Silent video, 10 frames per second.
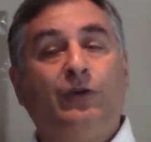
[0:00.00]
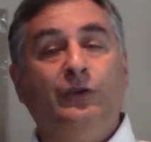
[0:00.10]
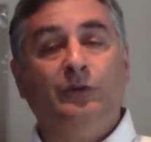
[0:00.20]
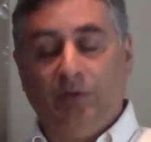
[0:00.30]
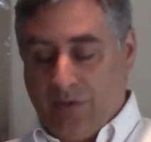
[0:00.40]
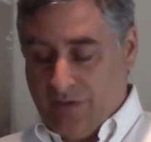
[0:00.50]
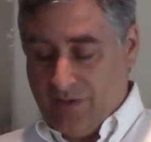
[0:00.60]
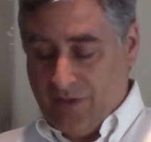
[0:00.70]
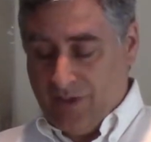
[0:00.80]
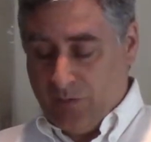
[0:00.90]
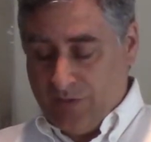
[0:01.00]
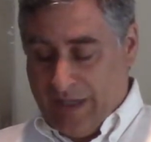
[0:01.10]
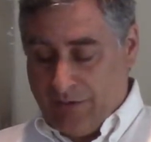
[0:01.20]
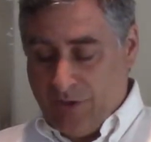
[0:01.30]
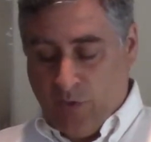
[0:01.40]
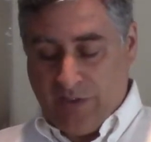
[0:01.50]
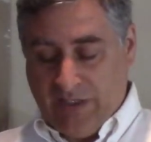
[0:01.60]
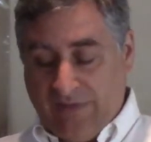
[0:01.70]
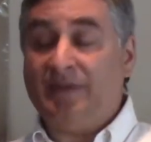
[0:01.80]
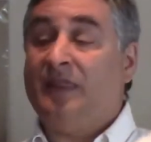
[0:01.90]
you without knowing
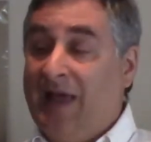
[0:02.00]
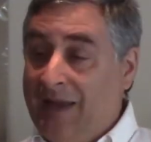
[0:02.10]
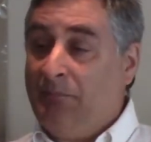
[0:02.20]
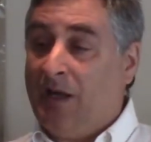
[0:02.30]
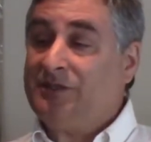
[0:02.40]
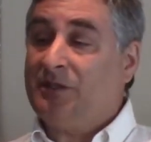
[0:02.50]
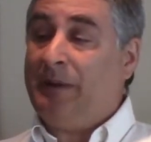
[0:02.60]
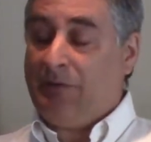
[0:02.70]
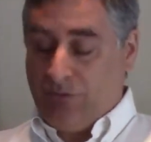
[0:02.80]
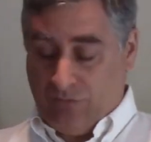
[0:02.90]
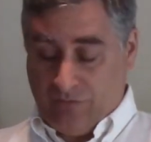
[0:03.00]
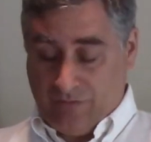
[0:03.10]
even that much about you?